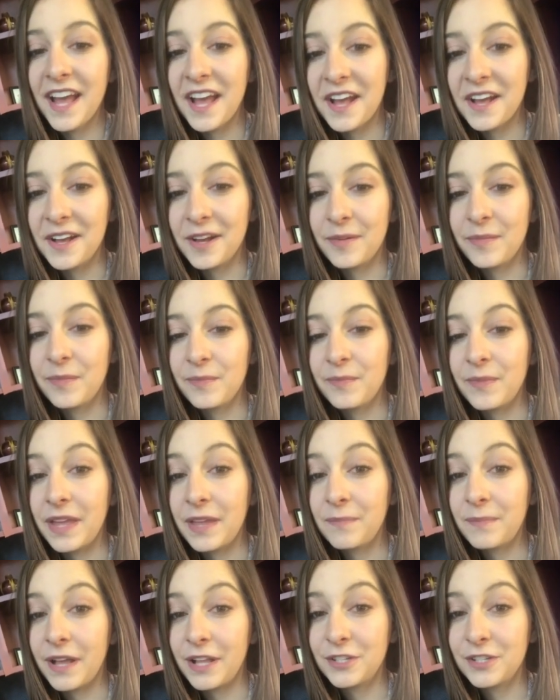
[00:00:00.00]
Um,
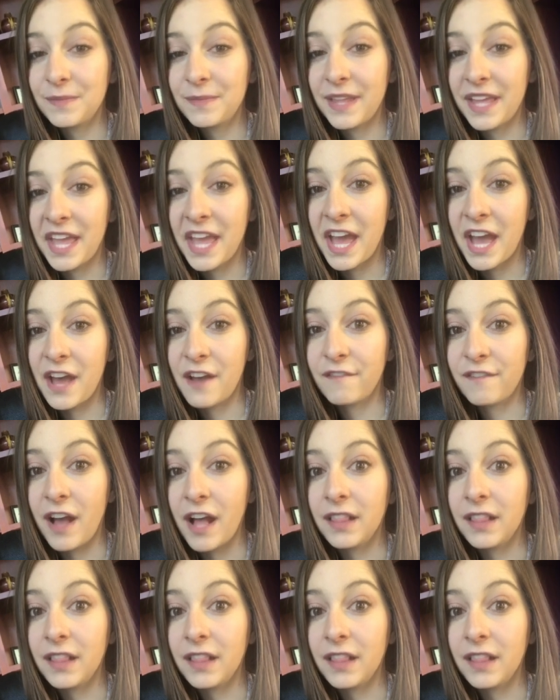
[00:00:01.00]
in Belgium, they have